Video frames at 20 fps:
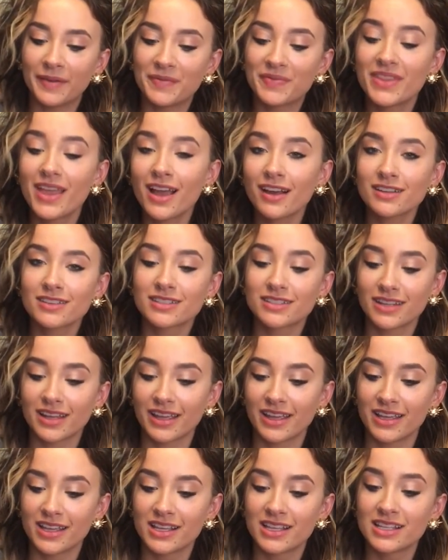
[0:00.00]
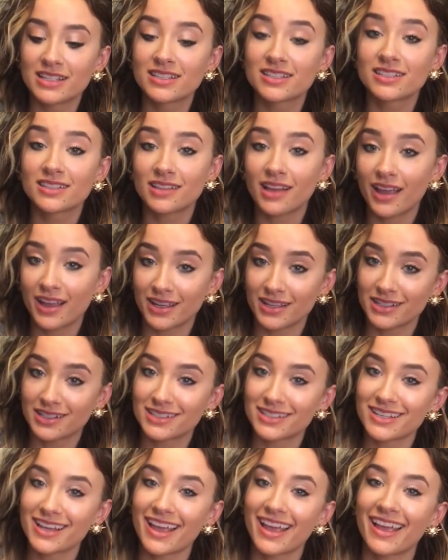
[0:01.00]
Next is sight,
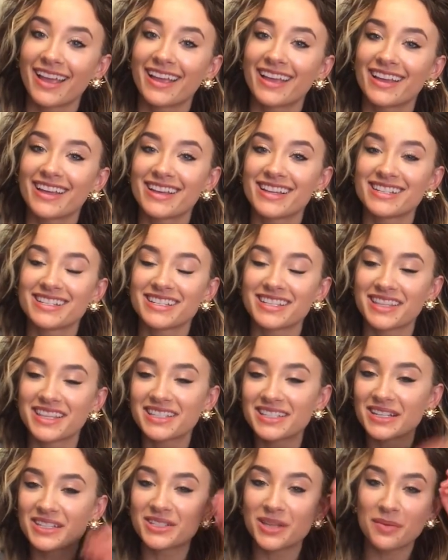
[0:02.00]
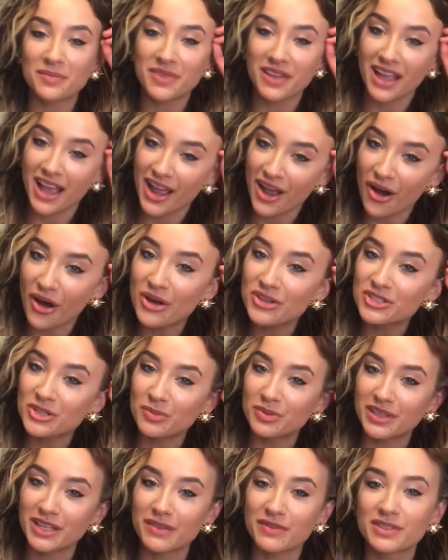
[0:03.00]
and this is something I also
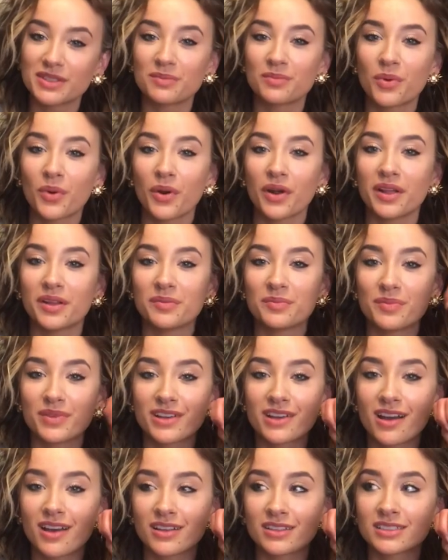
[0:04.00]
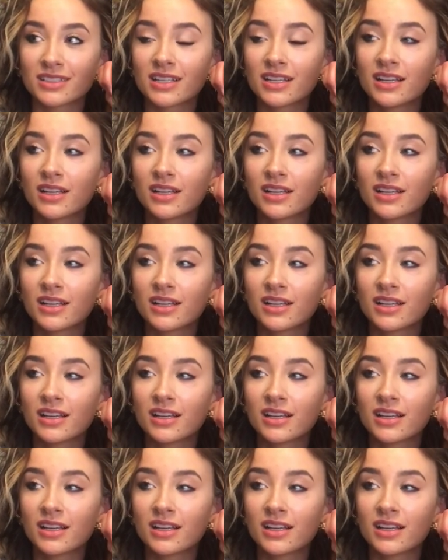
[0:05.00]
believe is important because